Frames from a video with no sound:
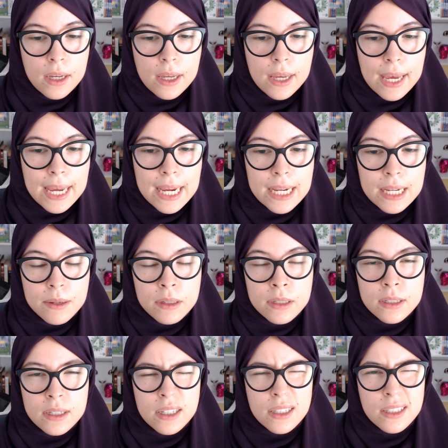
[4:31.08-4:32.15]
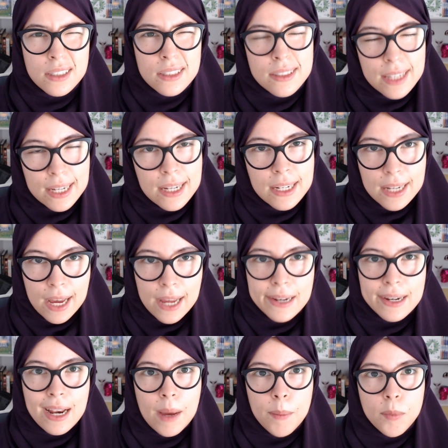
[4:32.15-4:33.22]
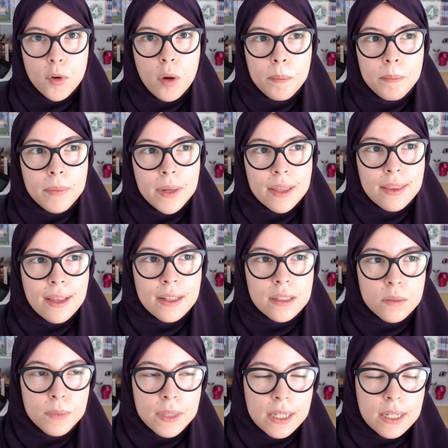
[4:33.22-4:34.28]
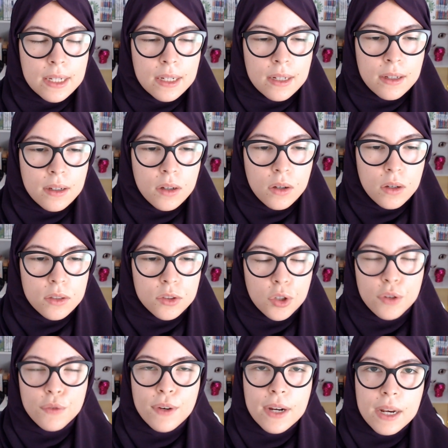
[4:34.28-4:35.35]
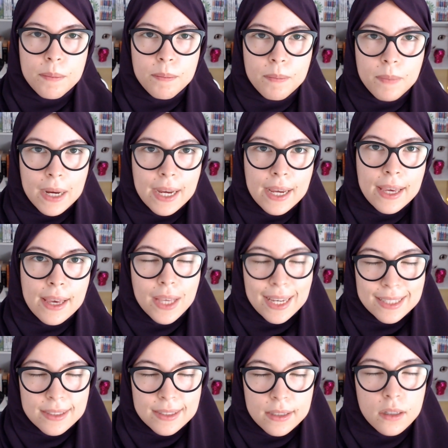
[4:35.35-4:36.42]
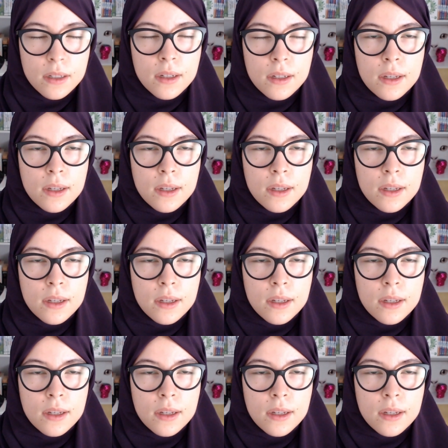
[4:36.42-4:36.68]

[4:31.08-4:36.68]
a second-hand laptop, but that's been certified by Acer,